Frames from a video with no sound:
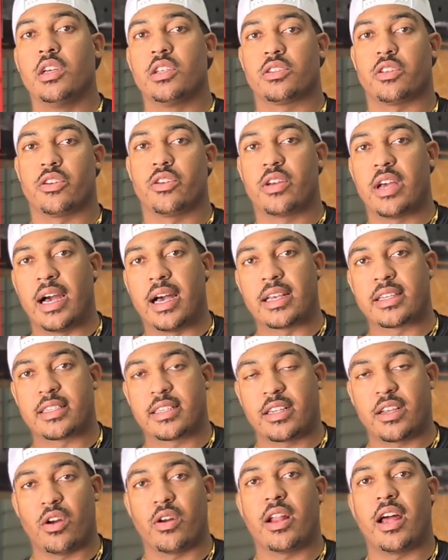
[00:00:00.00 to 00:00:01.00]
So you guys
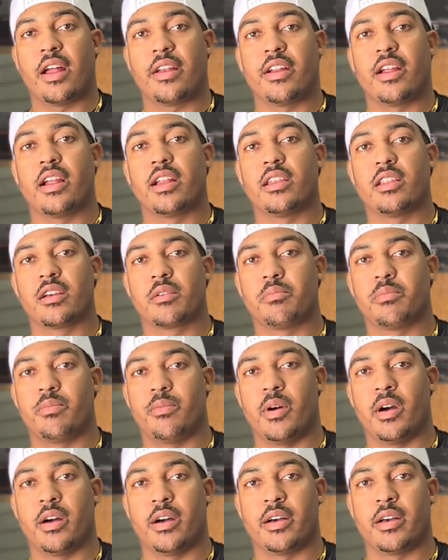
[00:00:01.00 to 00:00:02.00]
go down there and look
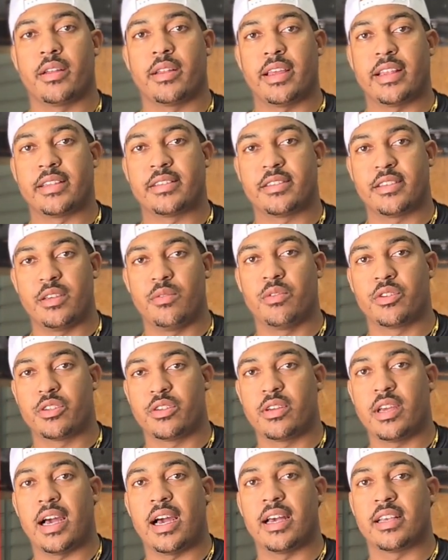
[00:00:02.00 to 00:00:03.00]
and see what
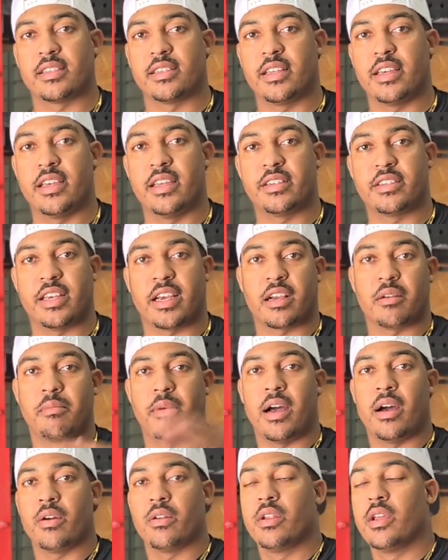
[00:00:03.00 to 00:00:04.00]
you guys need. Check them
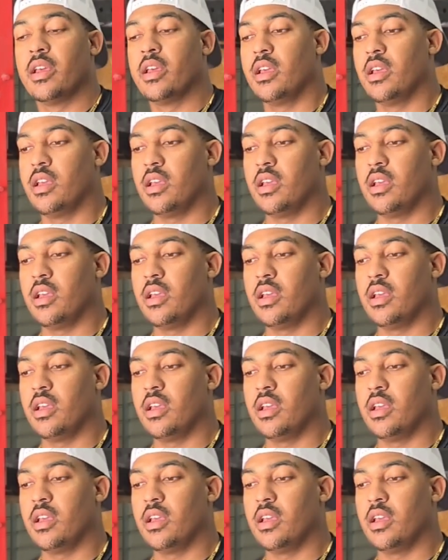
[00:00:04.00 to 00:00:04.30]
out.